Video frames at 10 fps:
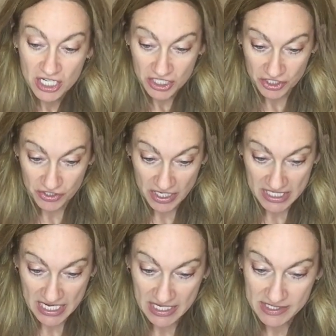She tried
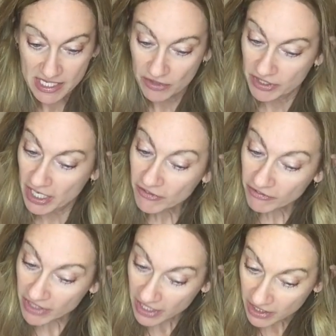to exhale
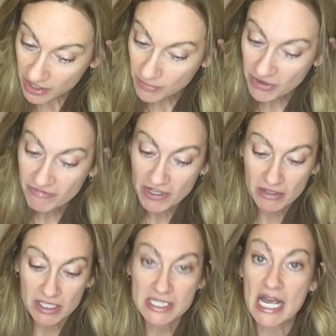carefully, but
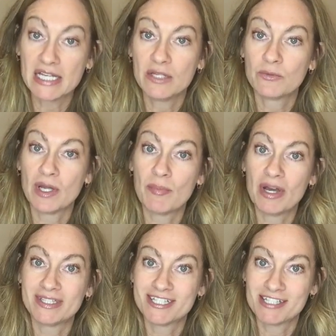felt a tiny rip
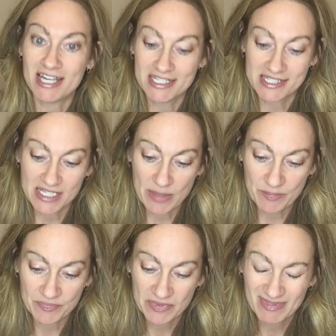on the side seam.